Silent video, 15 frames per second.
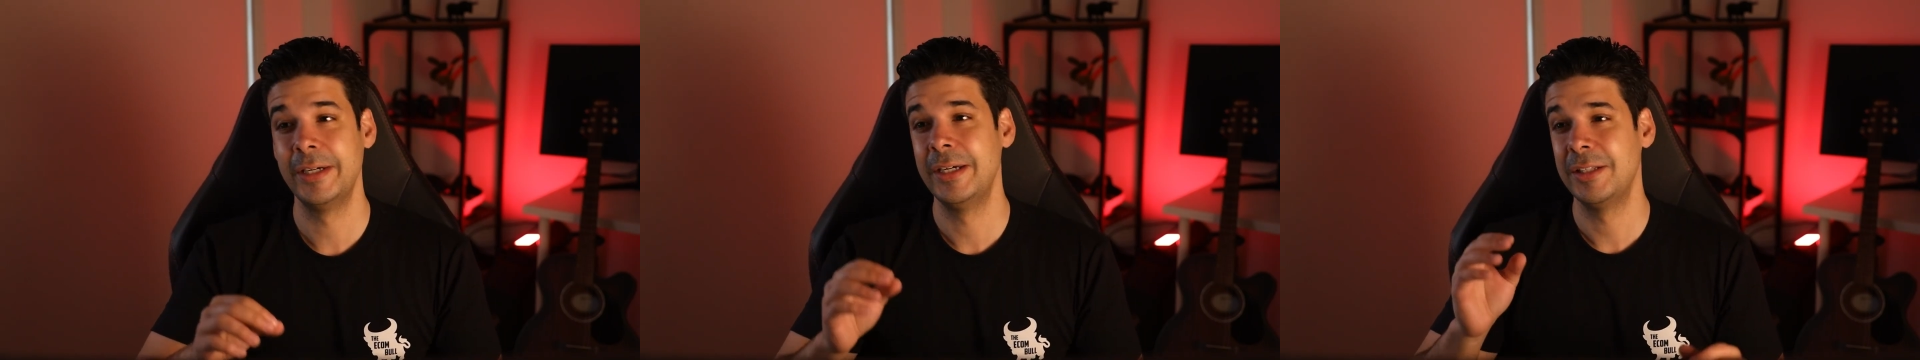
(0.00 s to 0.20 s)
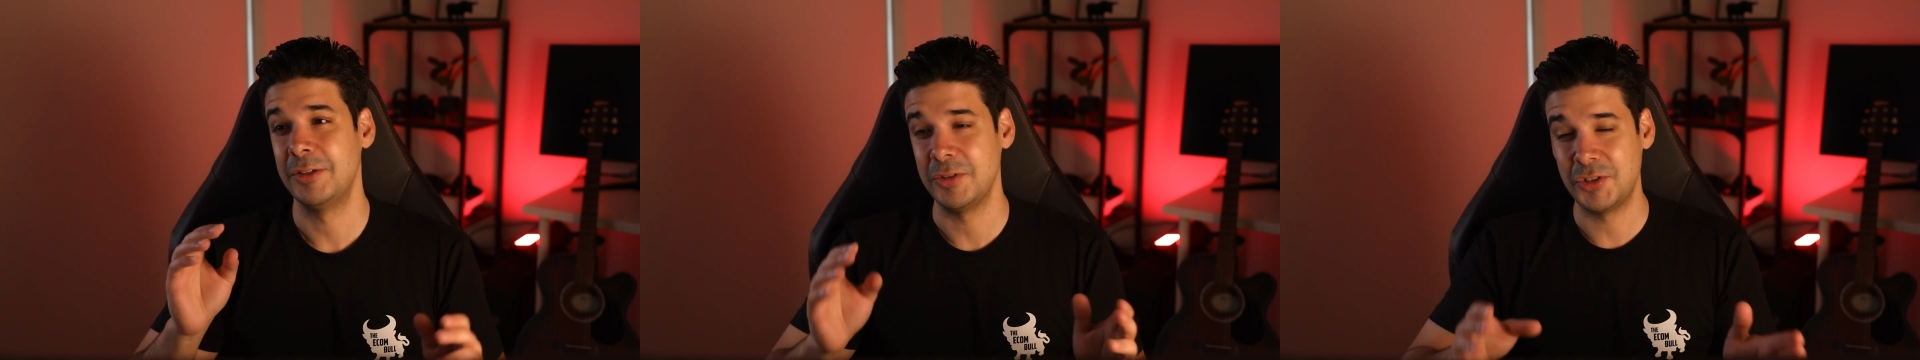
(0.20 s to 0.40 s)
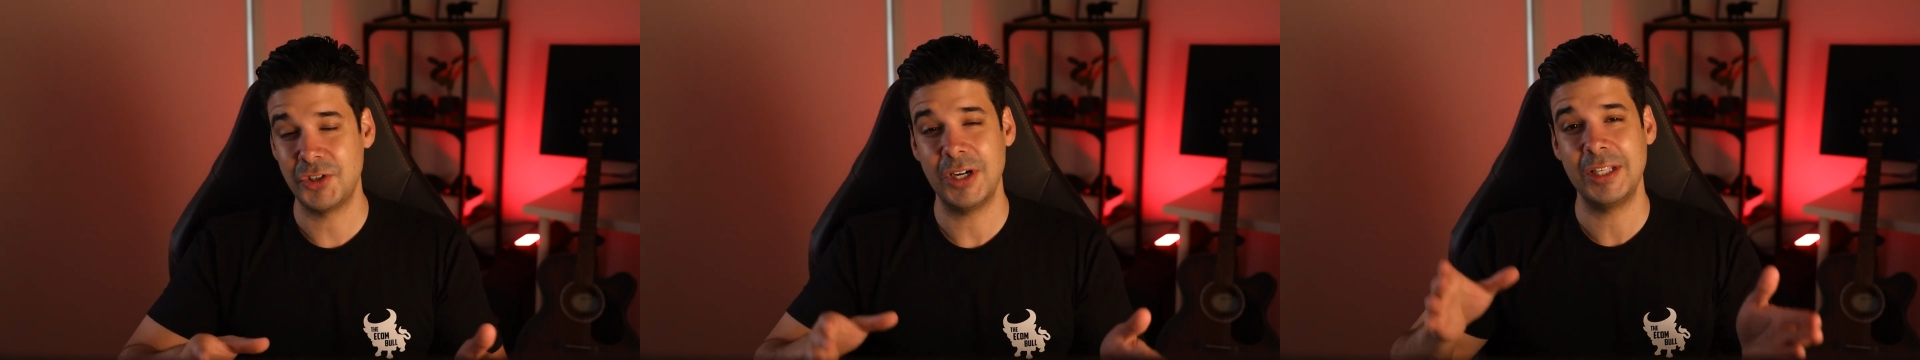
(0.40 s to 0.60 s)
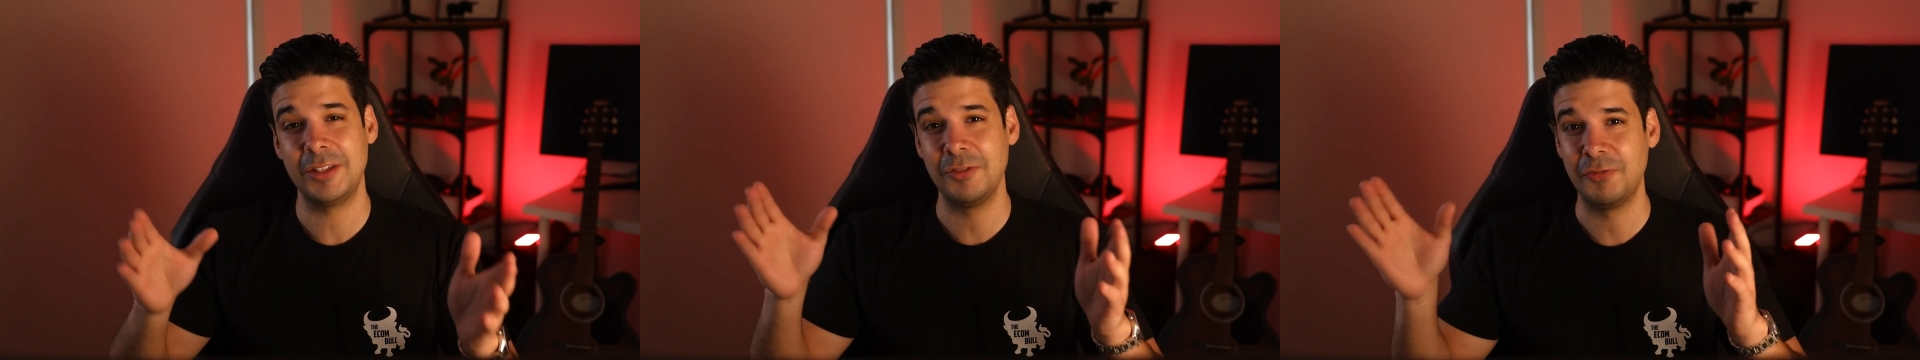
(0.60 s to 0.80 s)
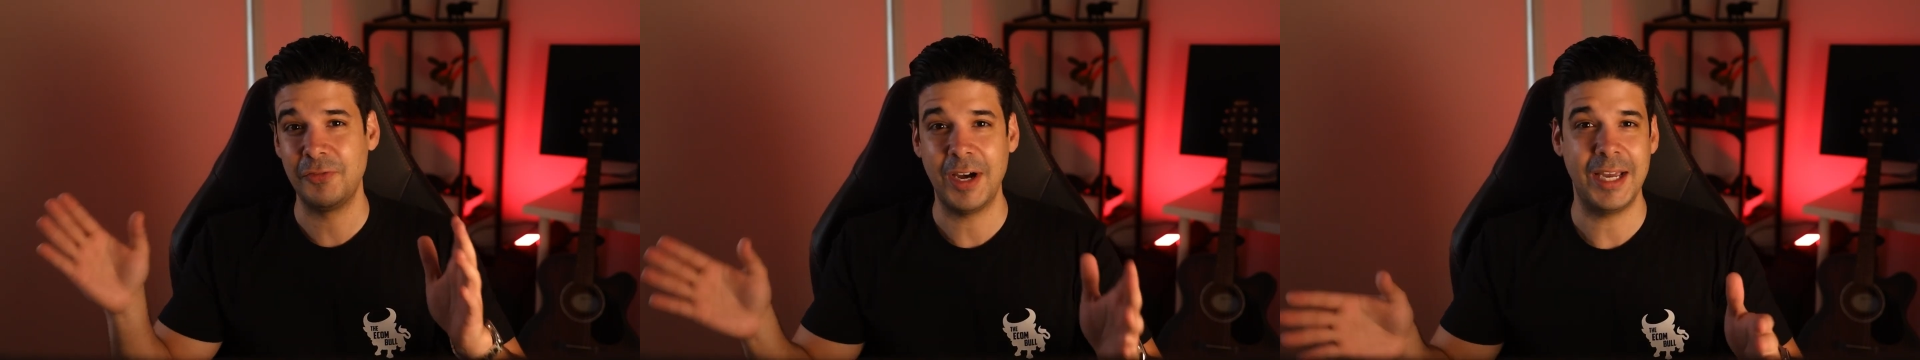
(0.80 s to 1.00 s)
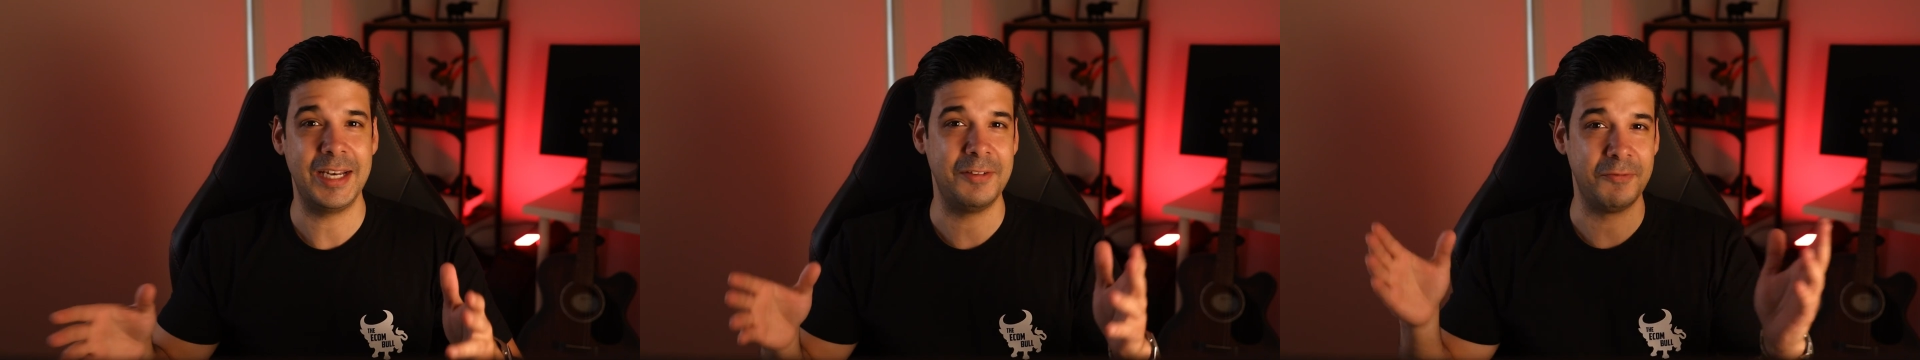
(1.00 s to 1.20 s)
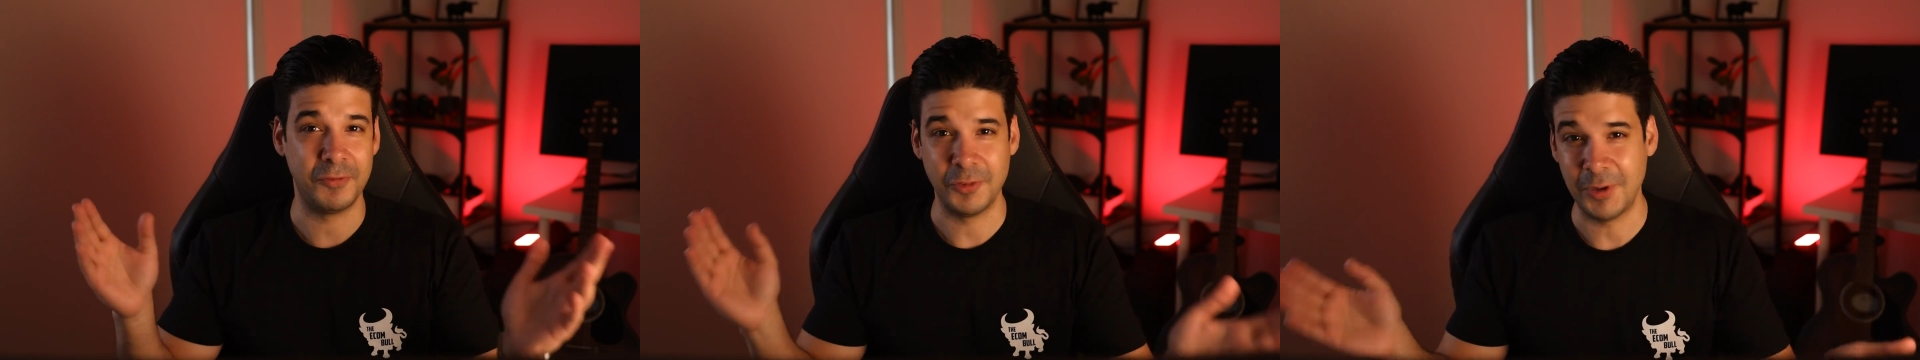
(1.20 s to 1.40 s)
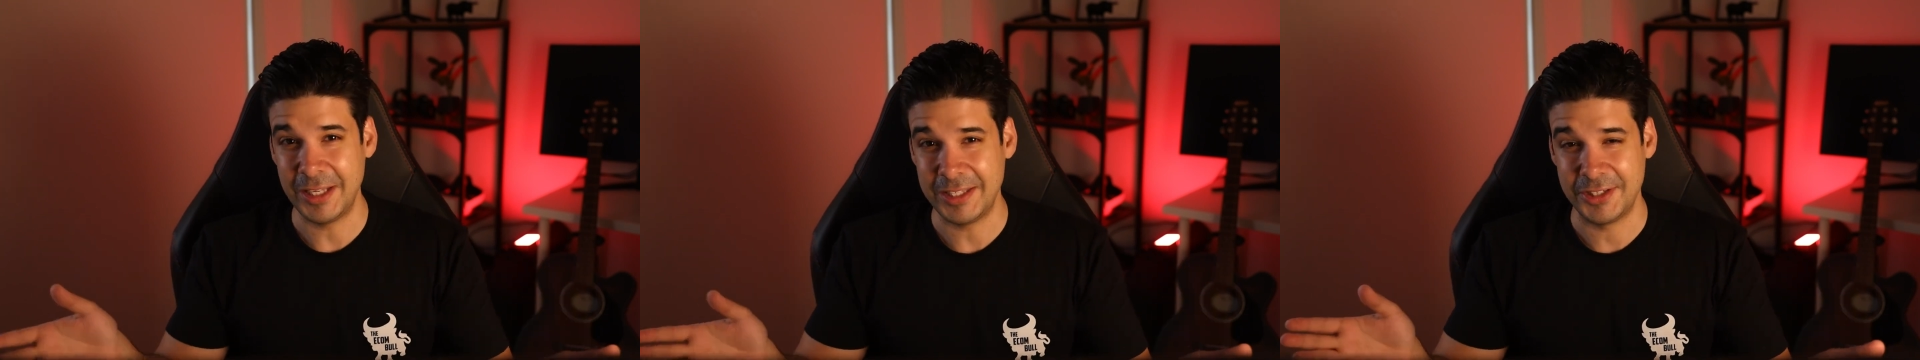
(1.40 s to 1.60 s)
to try to find
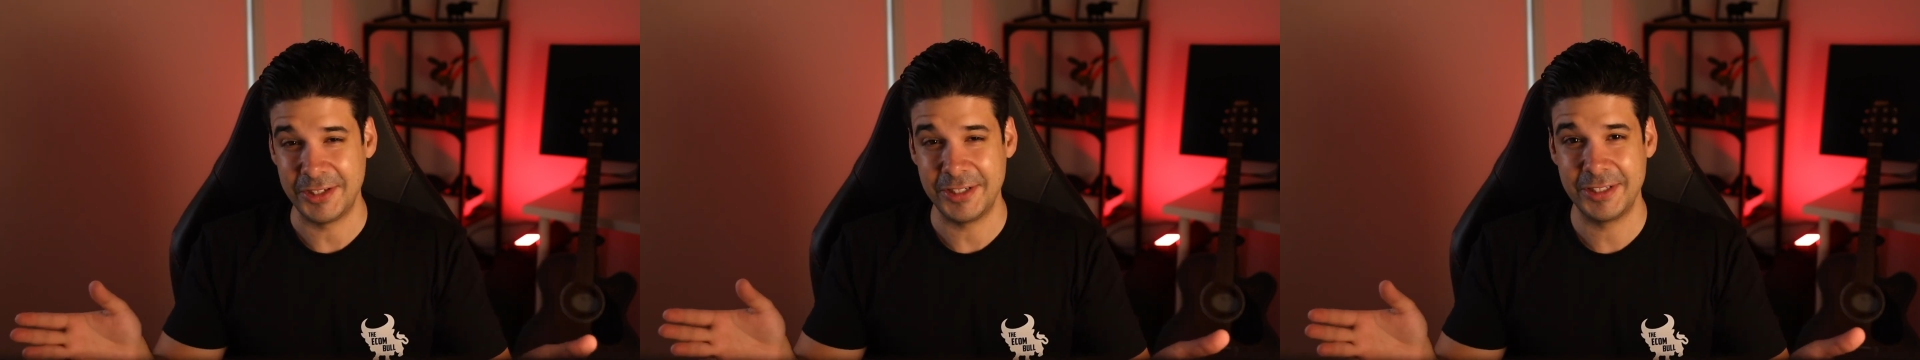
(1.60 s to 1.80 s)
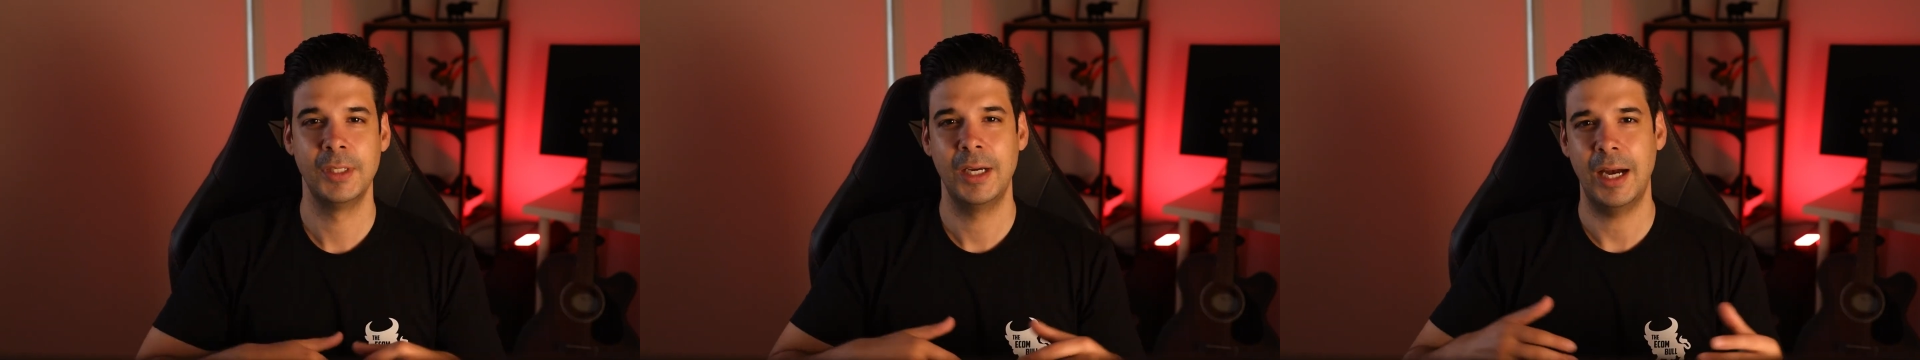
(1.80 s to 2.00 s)
influencers